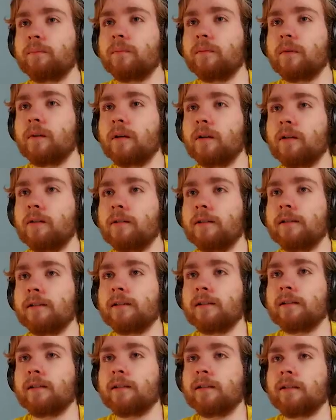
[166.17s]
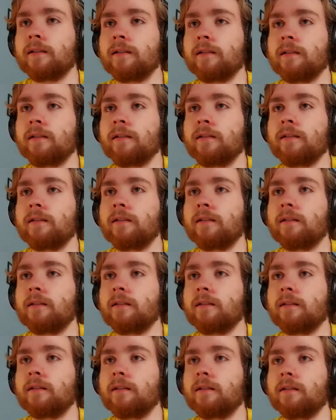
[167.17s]

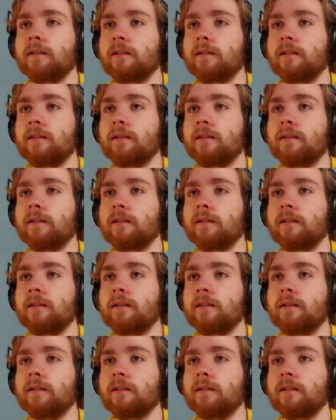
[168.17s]
(silence)